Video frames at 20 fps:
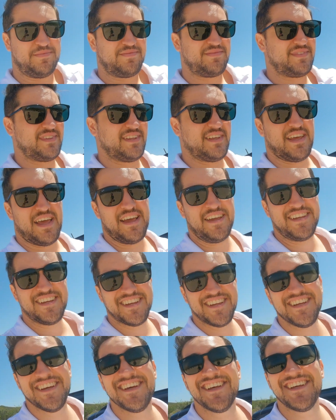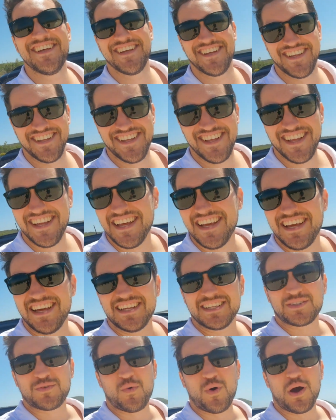
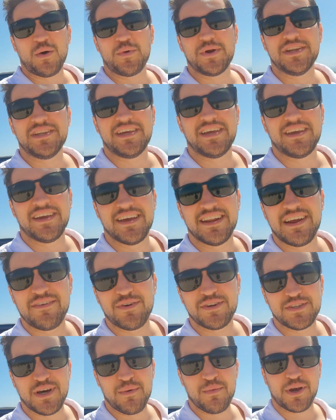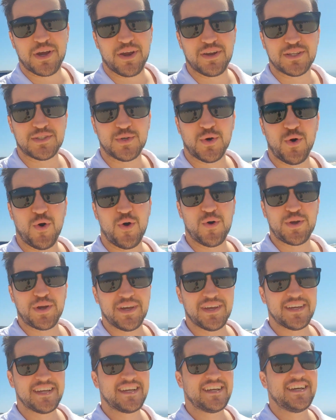It's quite windy, and every time I go to talk,
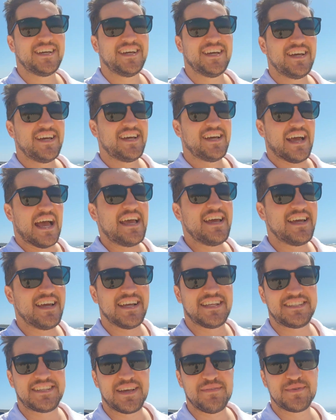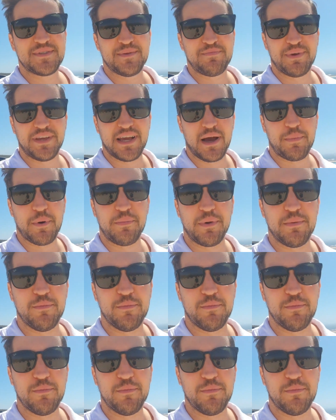it seems to pick up a bit